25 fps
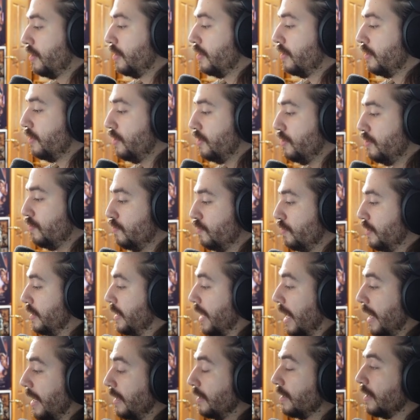you
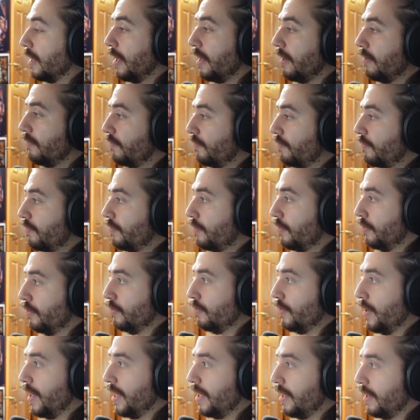gain life
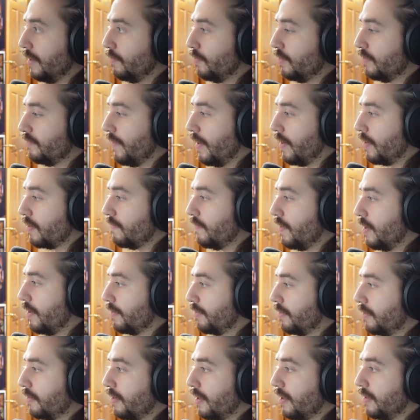through hitting with
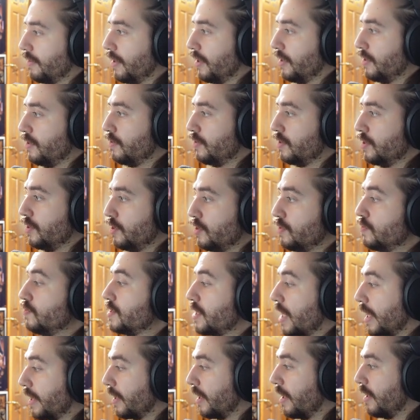Valgavoth, and then you can use
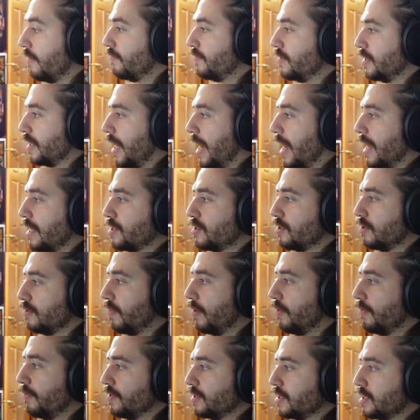that life to cast your
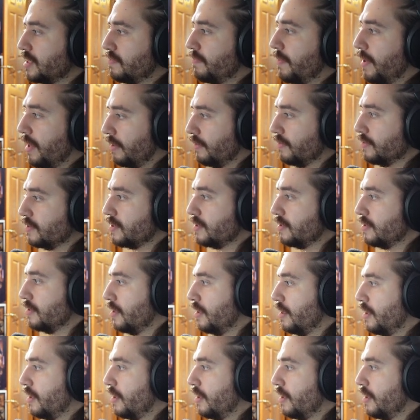opponent's spells.